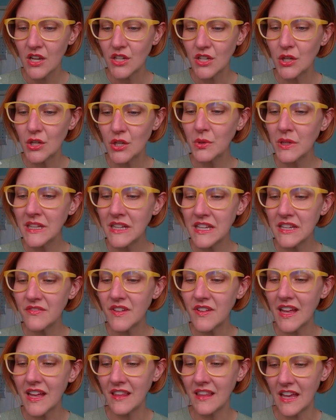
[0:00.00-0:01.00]
you will
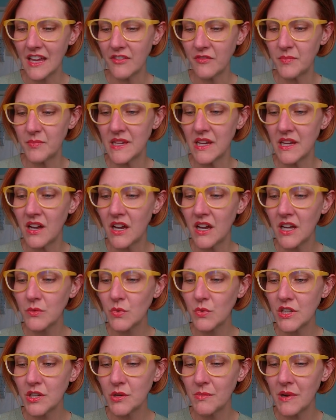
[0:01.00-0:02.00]
live a life
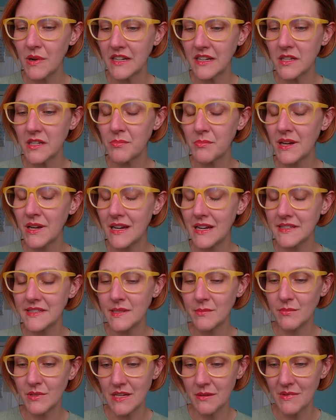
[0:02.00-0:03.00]
beyond what your mind could
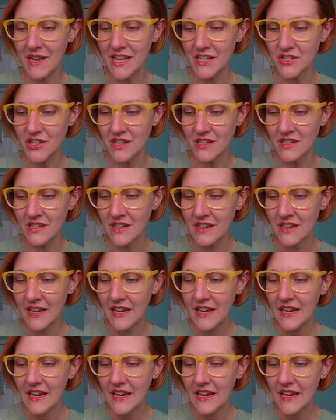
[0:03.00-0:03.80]
possibly imagine.